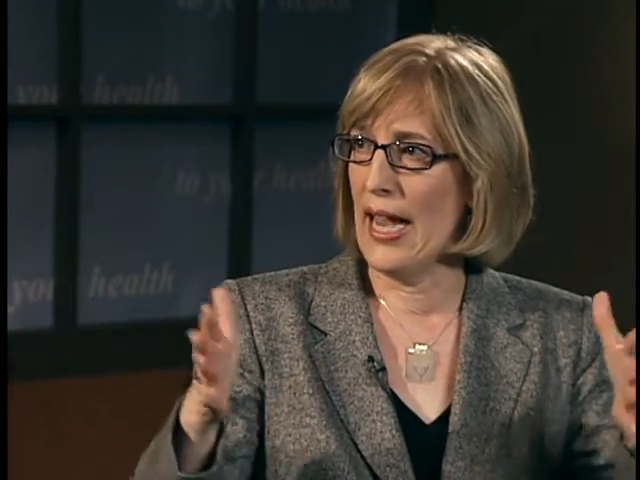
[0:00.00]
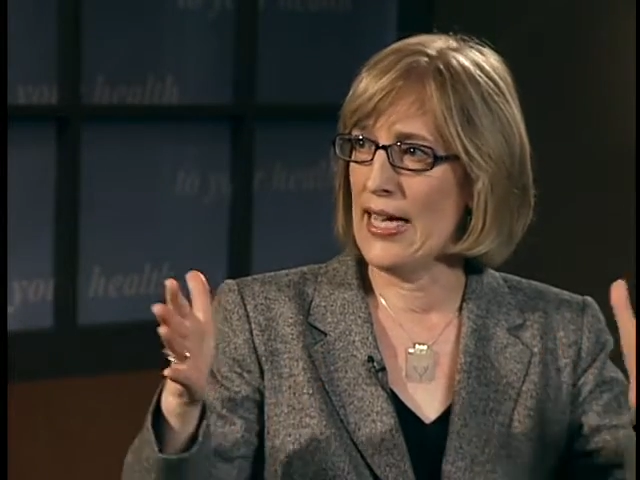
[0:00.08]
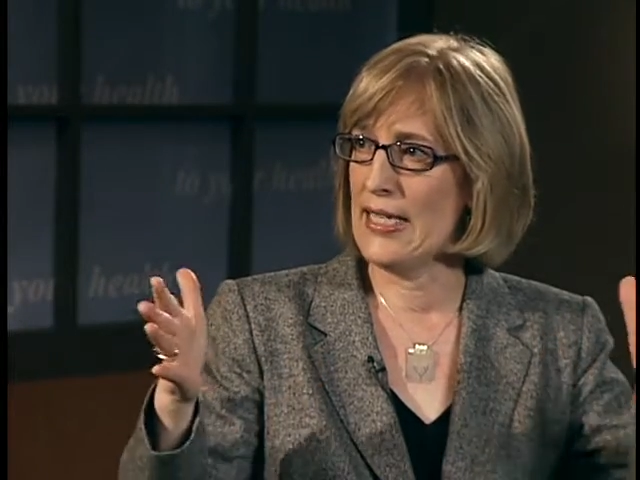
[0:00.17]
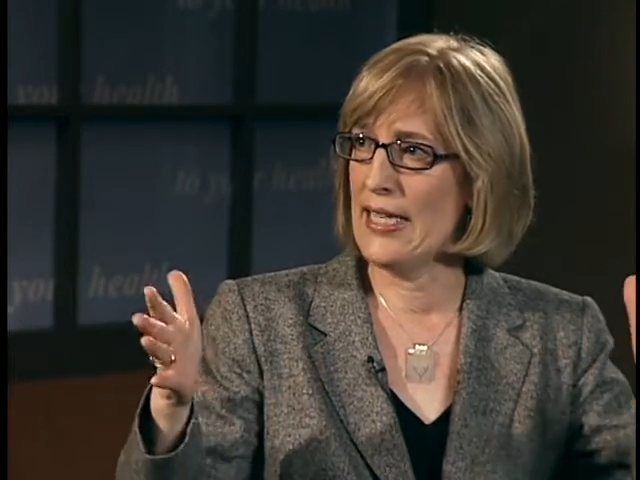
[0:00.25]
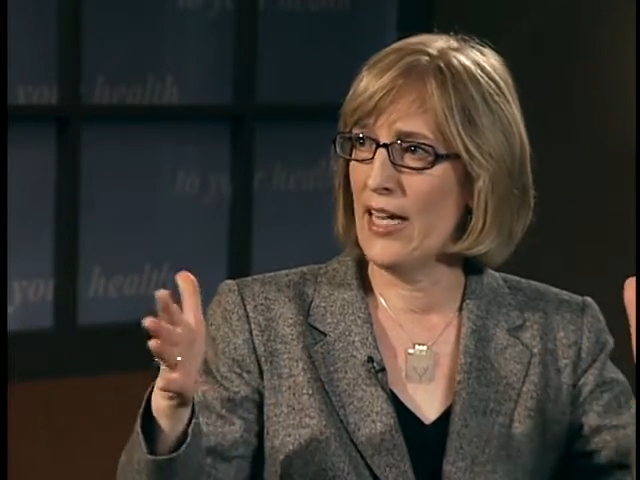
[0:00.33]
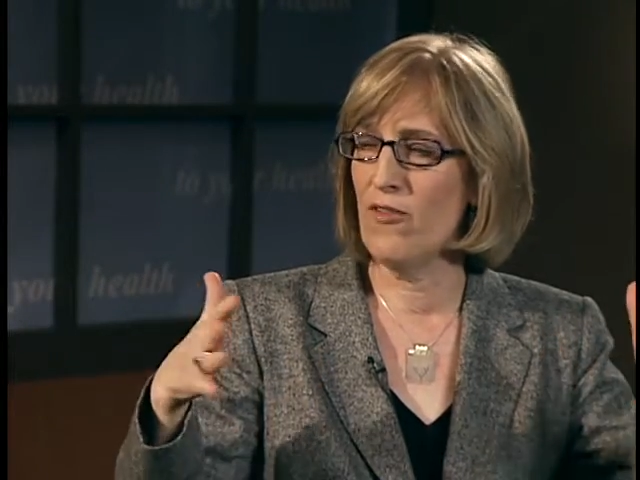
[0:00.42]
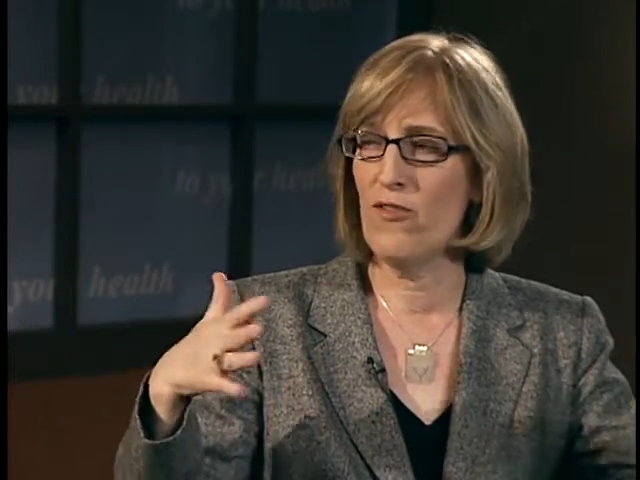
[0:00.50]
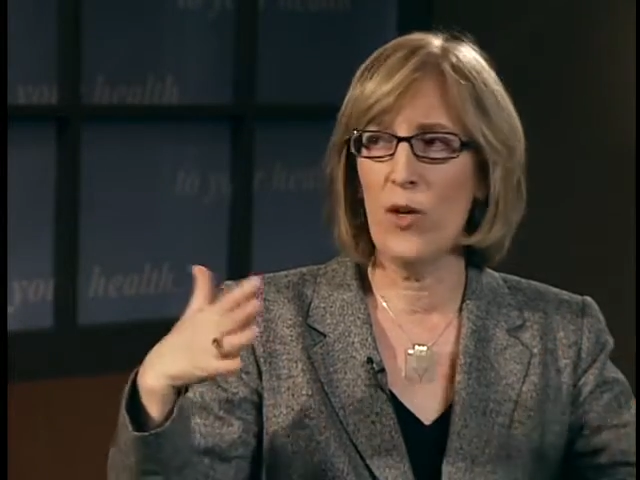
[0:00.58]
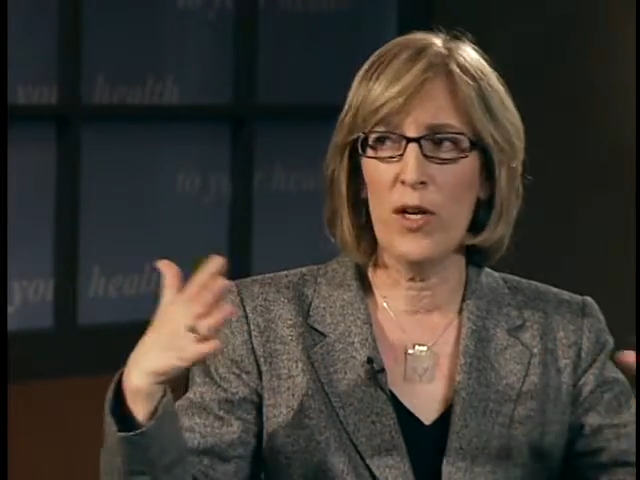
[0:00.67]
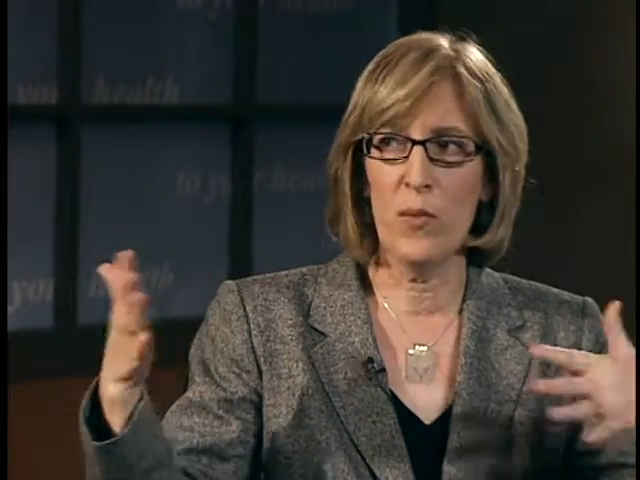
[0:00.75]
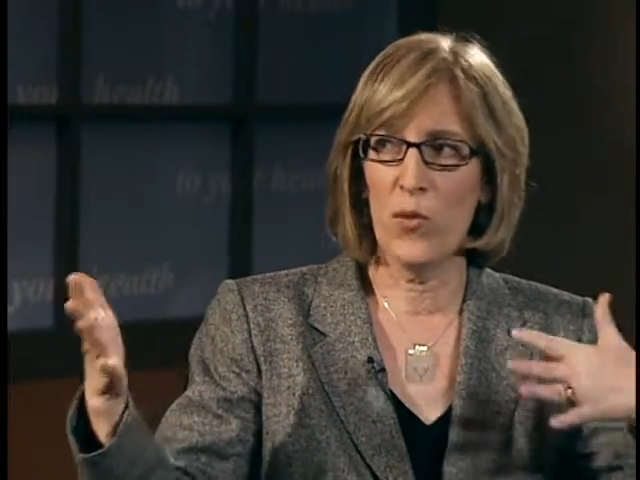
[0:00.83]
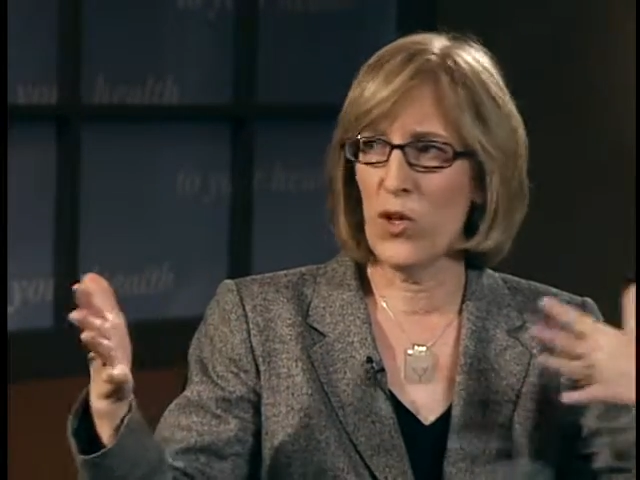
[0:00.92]
As they
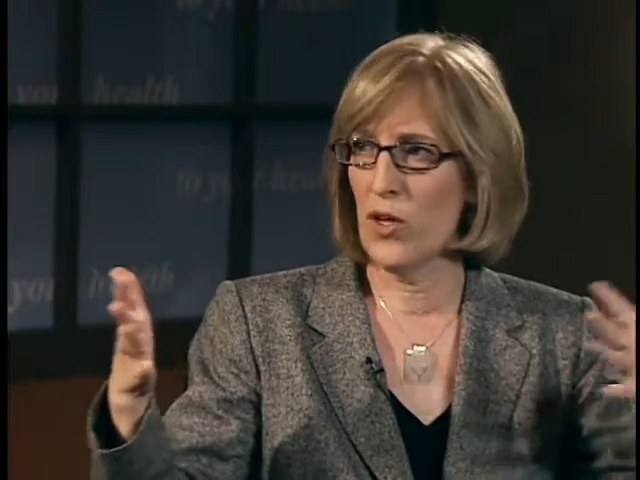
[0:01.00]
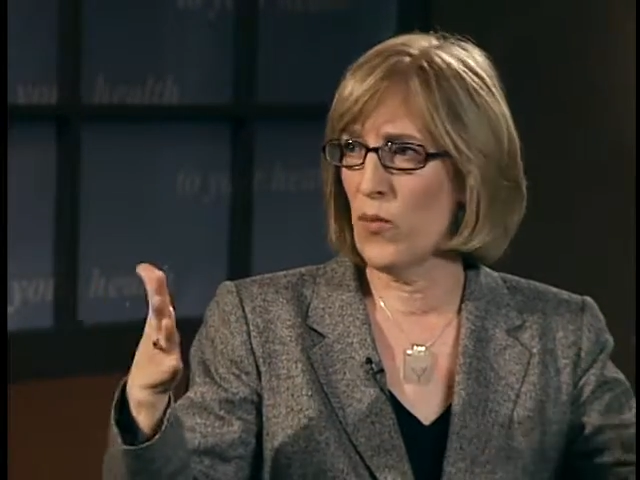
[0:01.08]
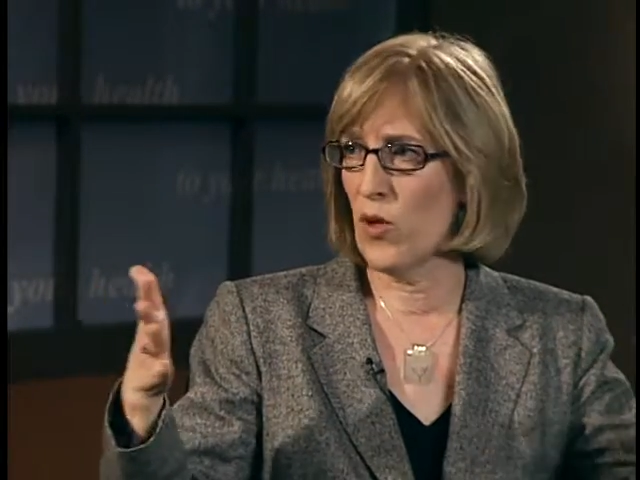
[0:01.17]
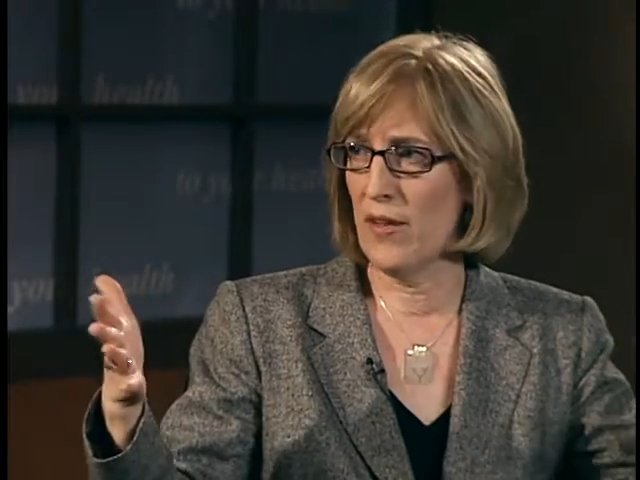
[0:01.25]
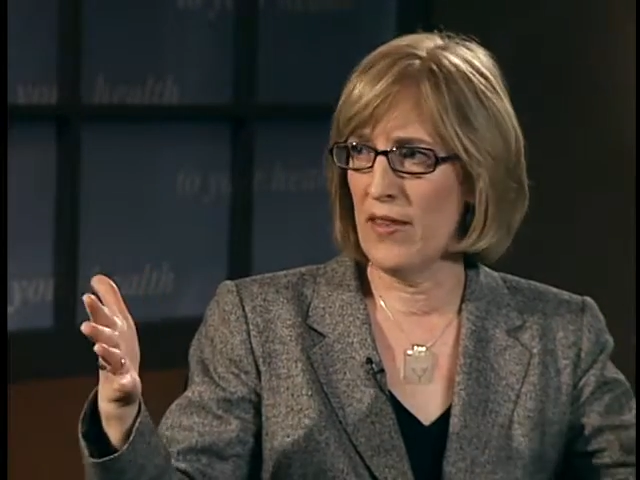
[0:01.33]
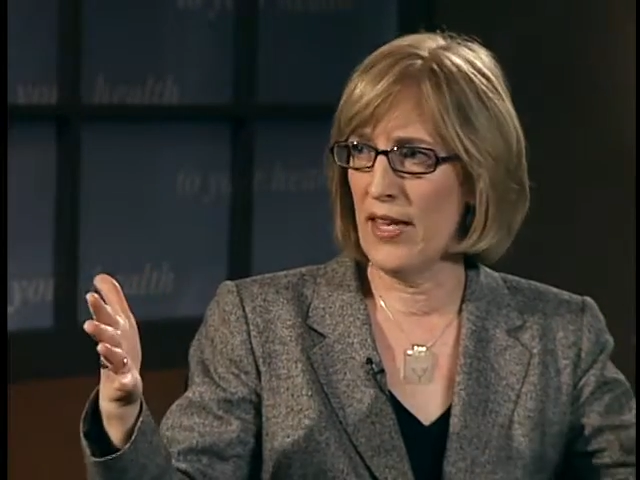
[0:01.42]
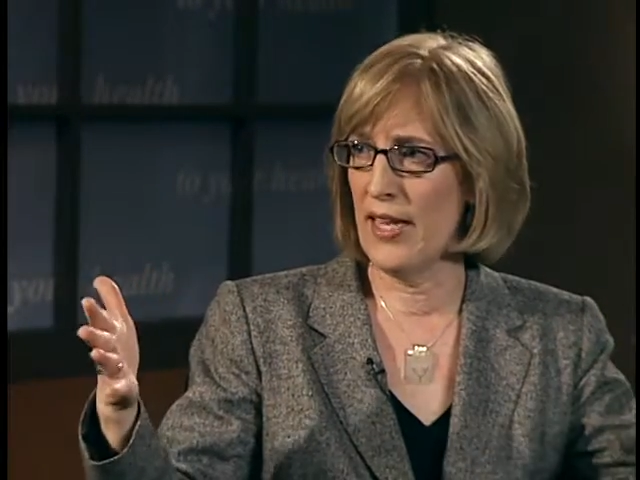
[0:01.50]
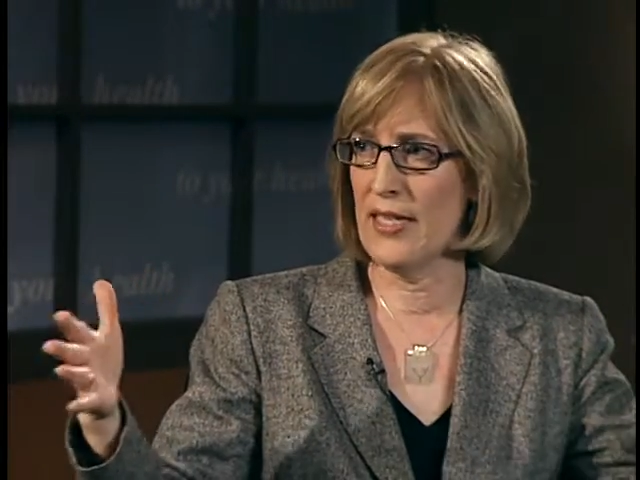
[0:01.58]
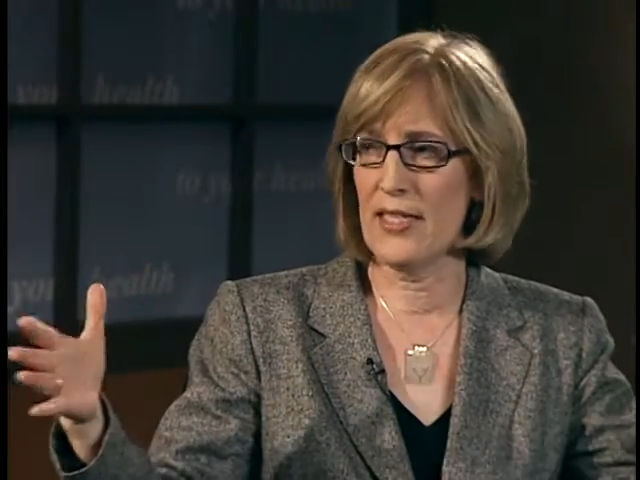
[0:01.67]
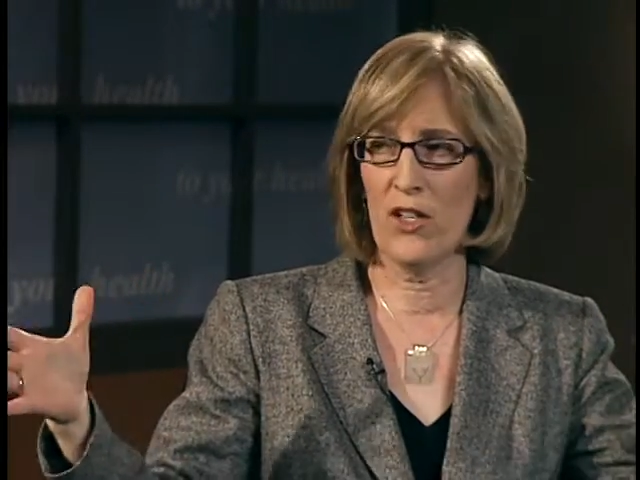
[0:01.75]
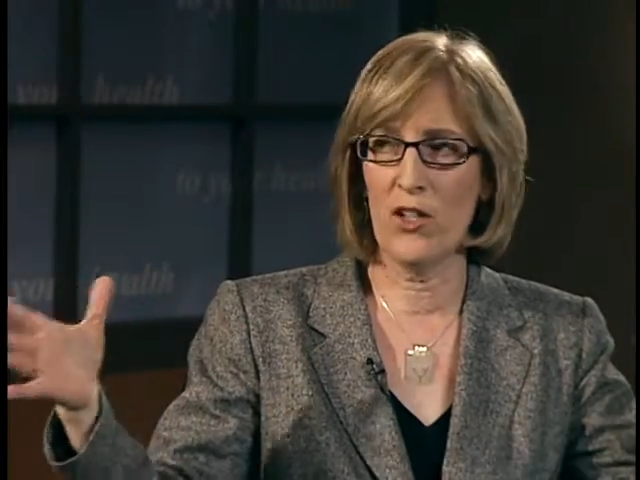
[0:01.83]
avoid more and more things,